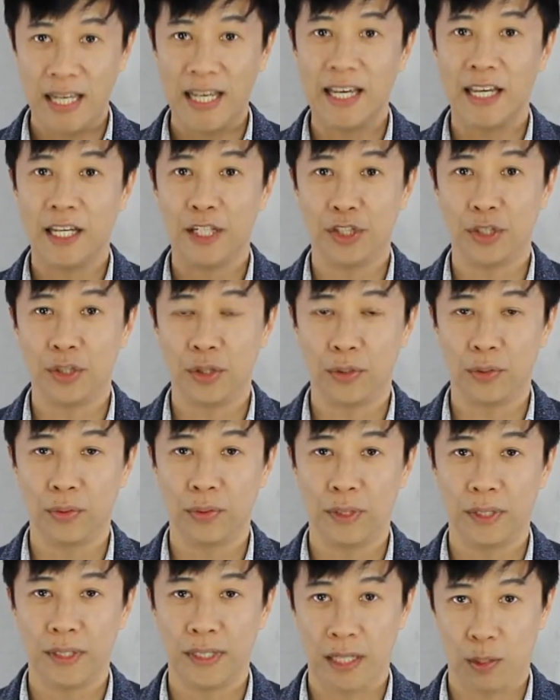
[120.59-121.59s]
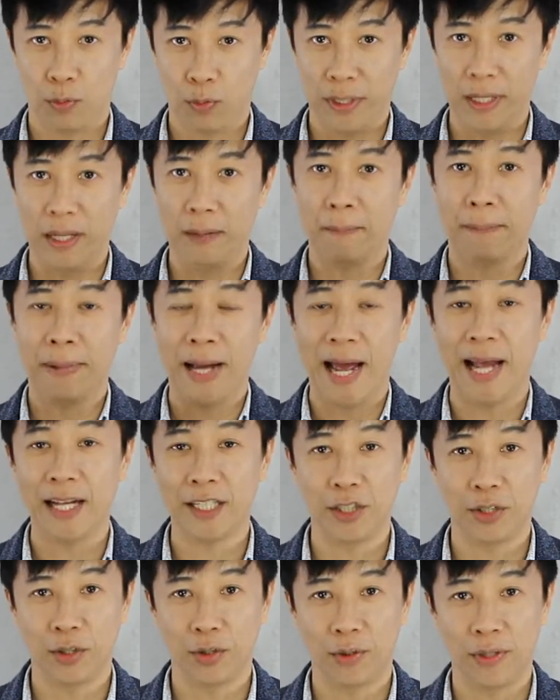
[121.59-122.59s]
issue that will
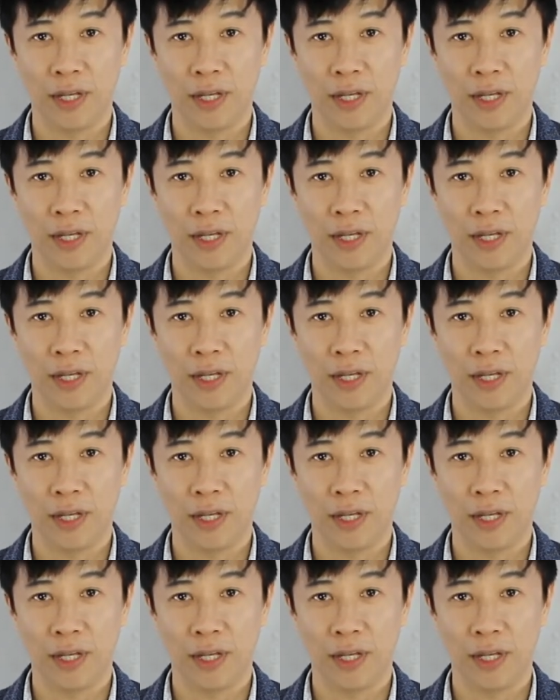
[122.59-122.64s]
impact you